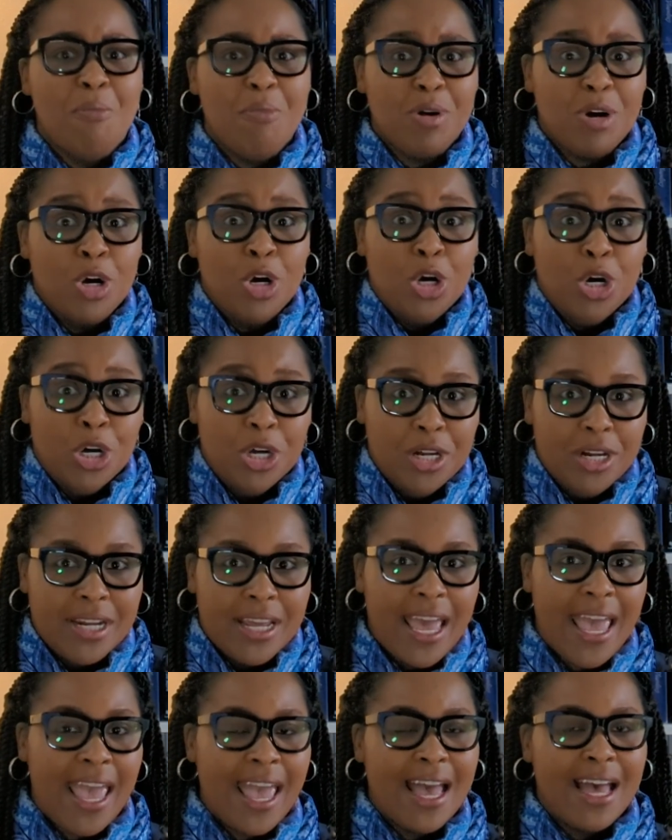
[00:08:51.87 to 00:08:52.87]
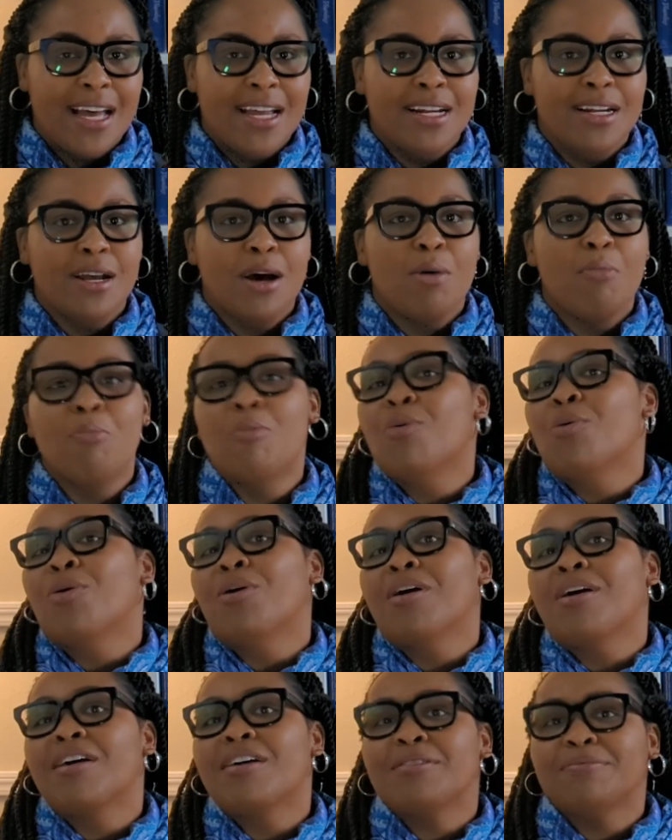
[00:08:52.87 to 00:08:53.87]
good and
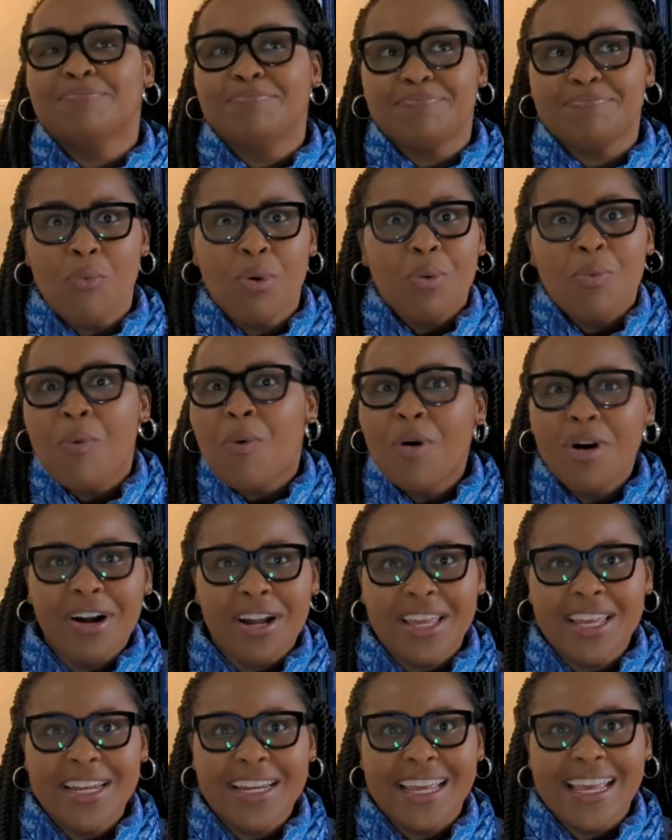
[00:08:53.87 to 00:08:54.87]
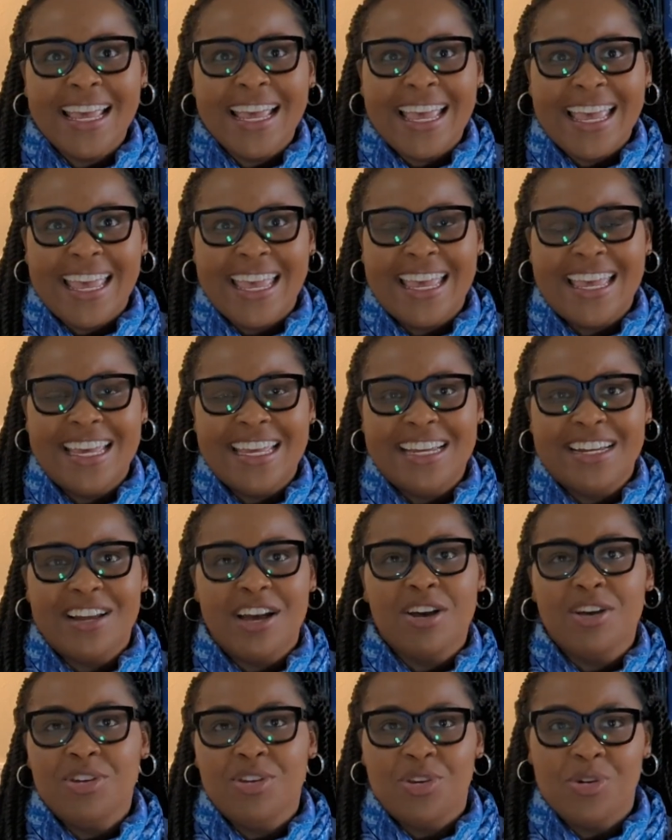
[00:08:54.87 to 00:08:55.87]
more rewarded in
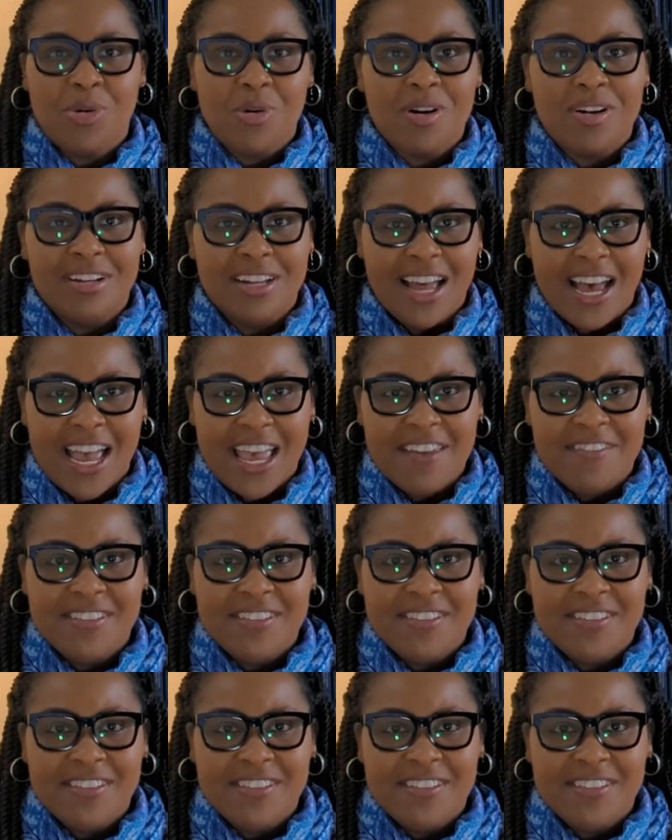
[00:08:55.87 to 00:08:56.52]
your life.